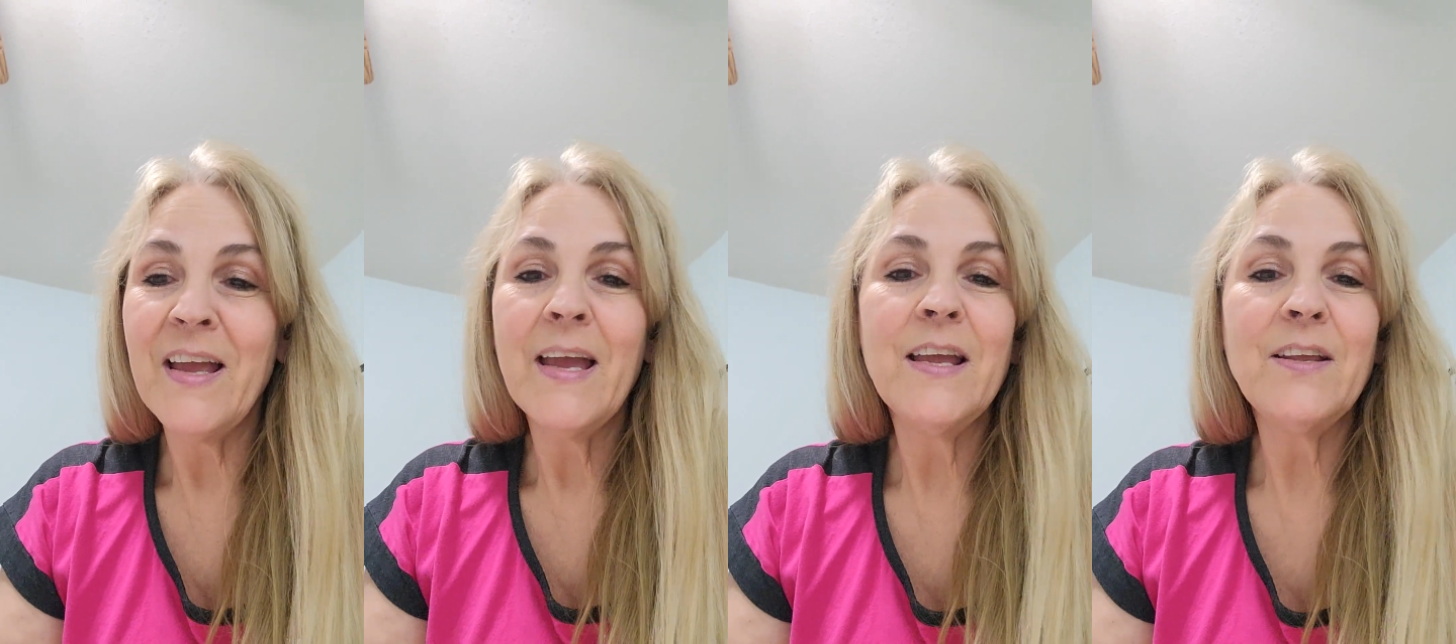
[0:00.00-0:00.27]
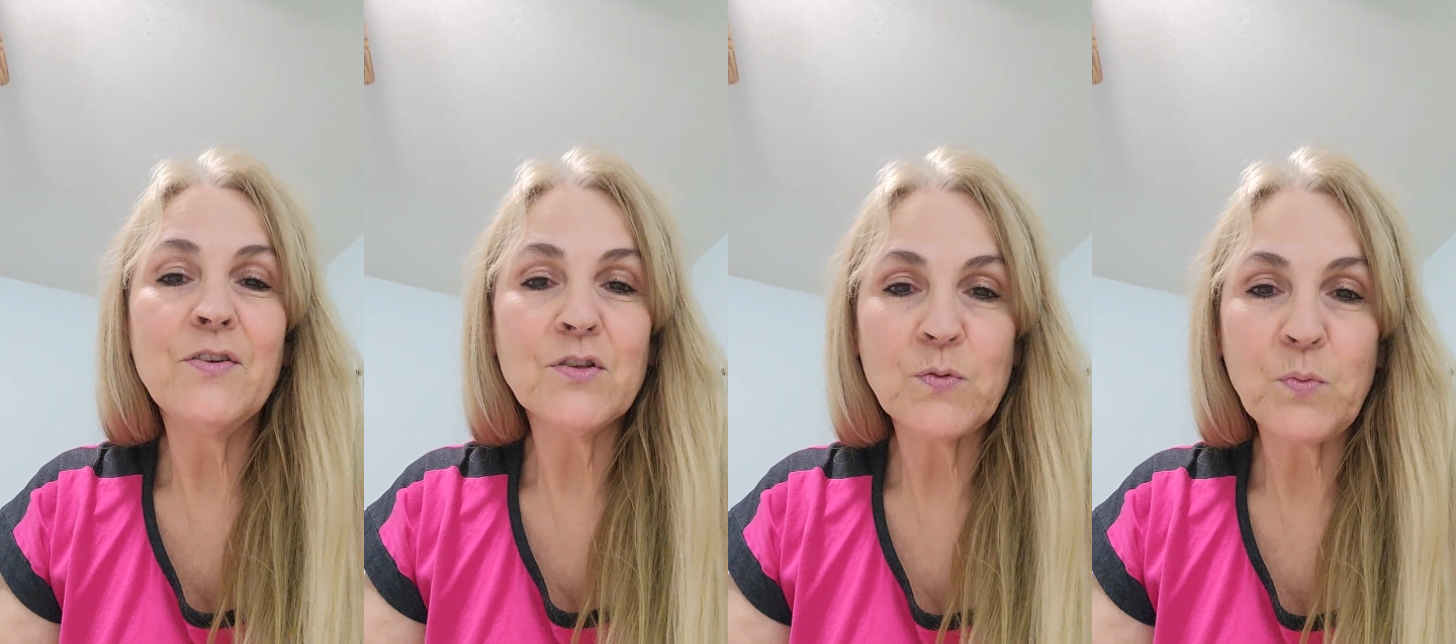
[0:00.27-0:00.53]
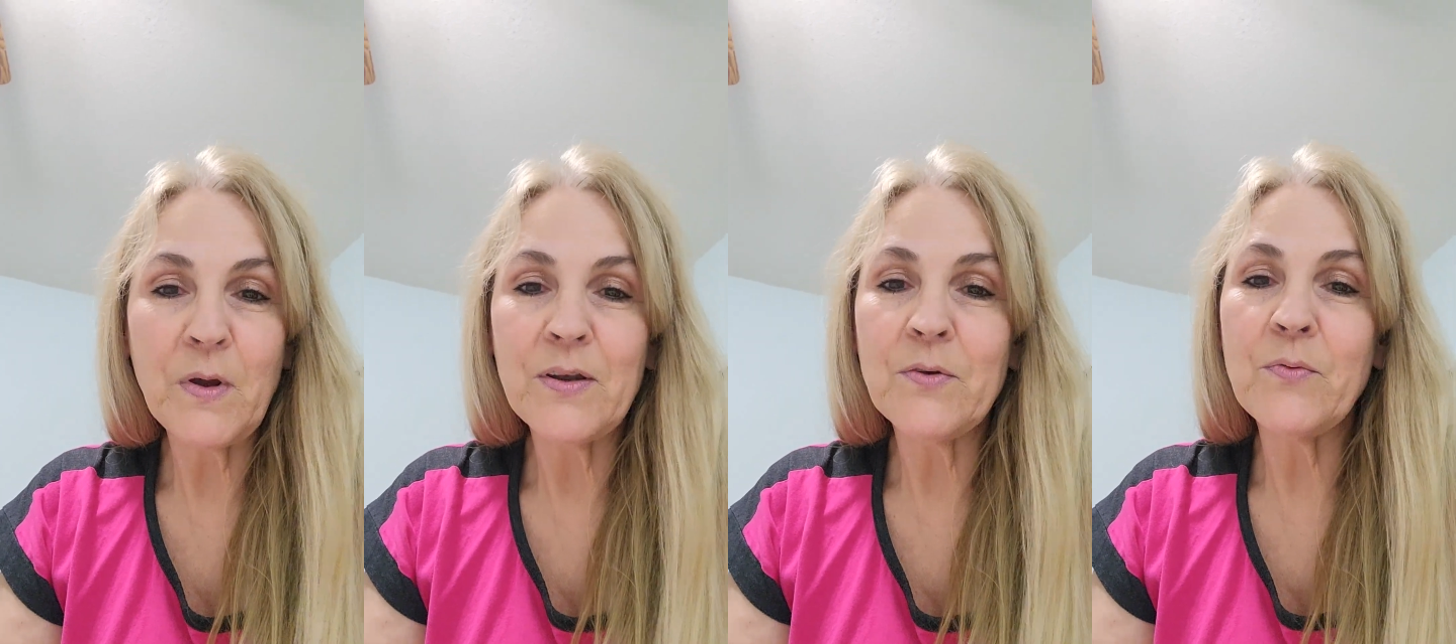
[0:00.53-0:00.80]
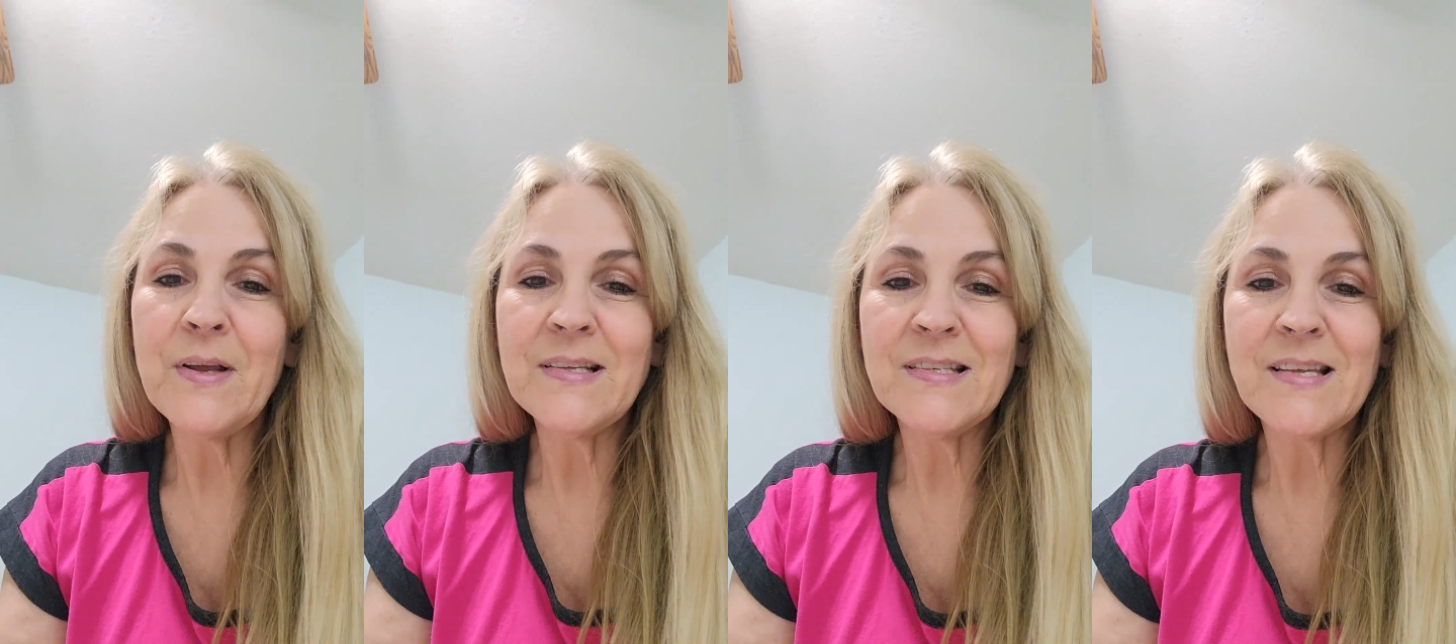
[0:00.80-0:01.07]
and you just want to
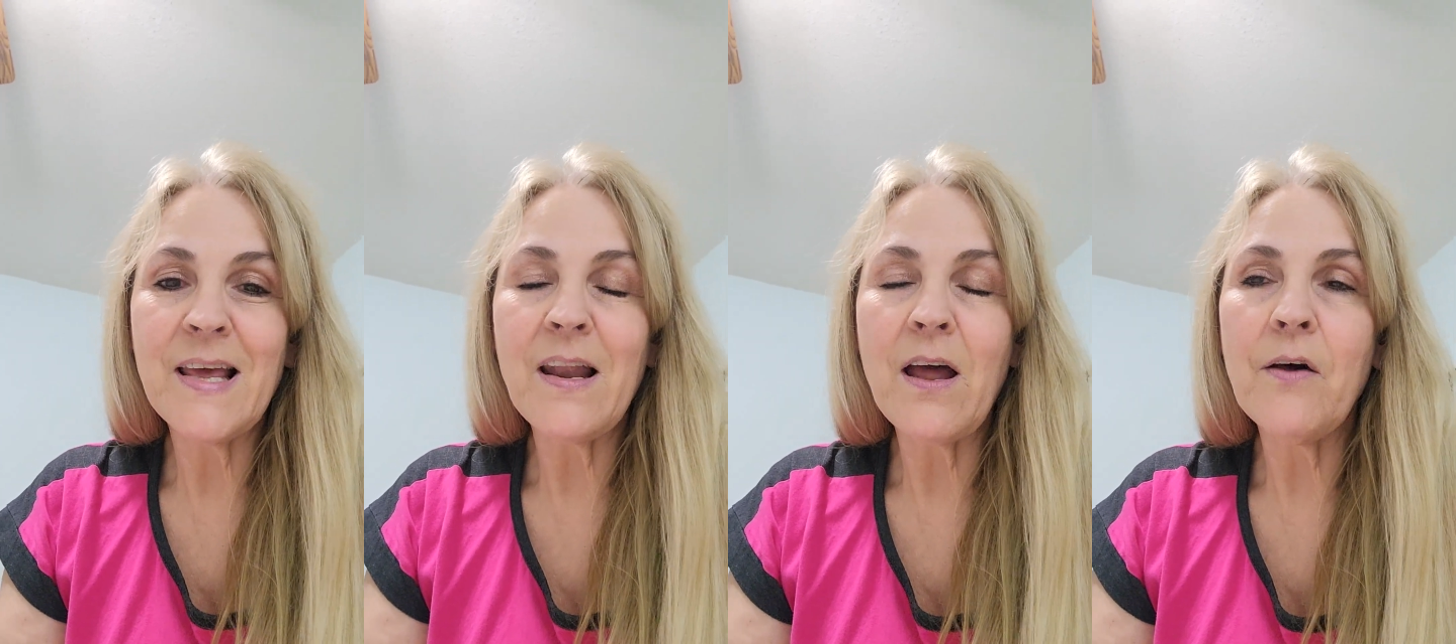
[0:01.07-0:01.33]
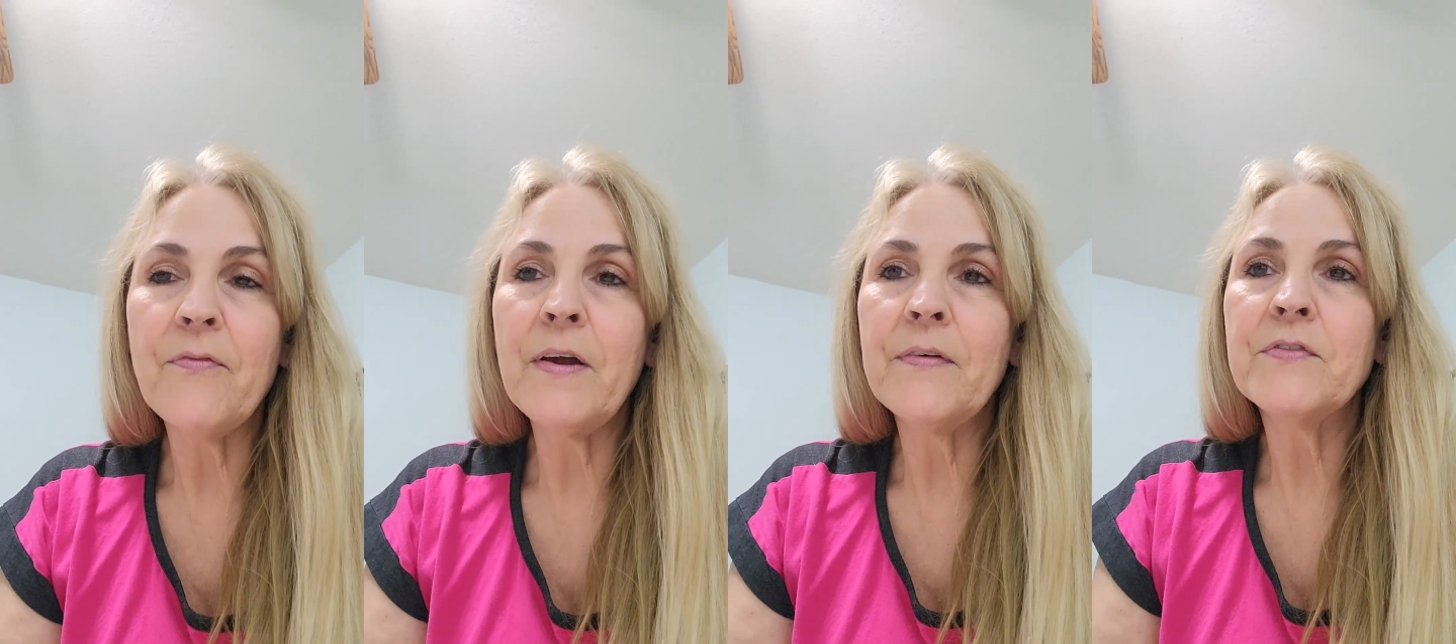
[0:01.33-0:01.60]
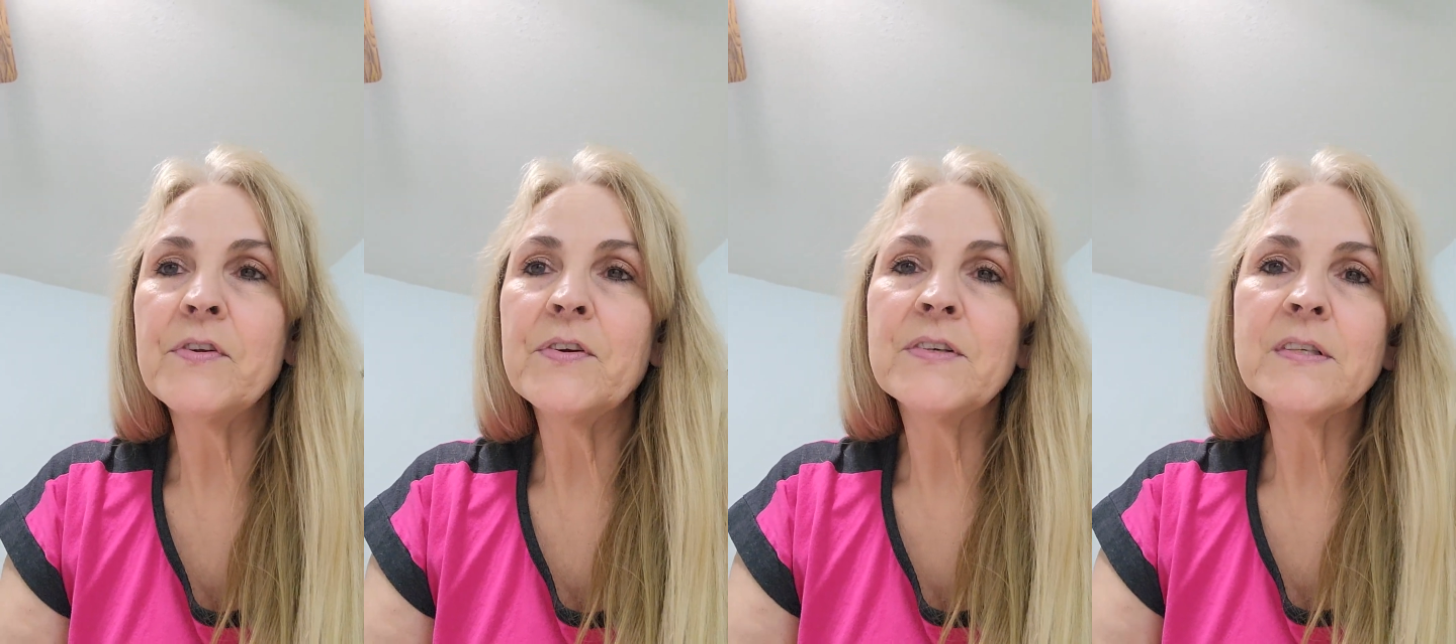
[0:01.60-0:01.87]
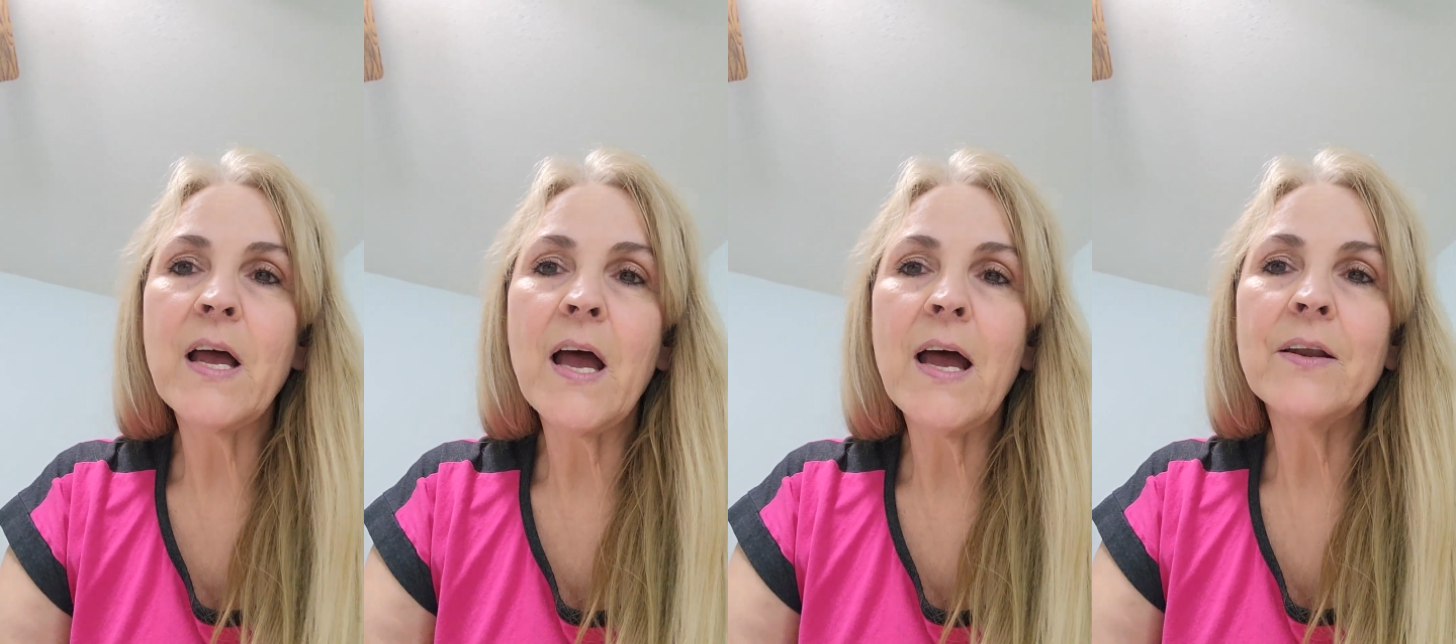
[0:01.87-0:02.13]
rinse that off after you're
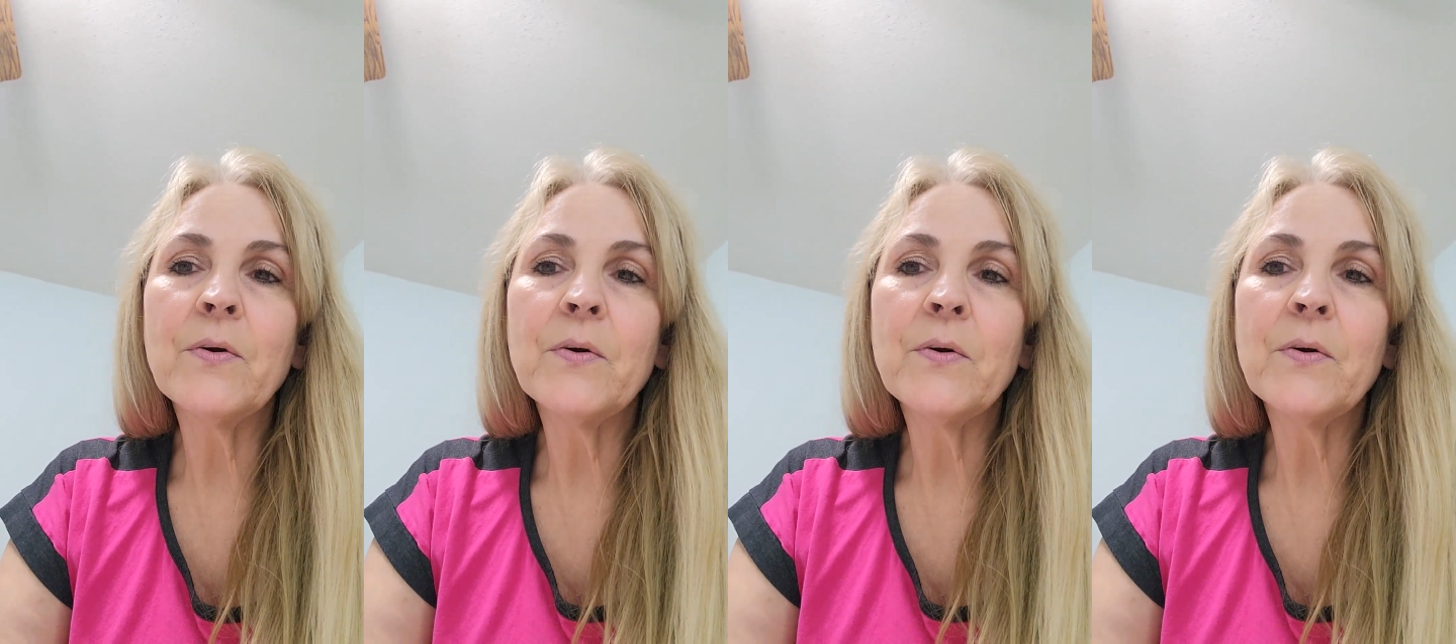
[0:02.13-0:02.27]
done.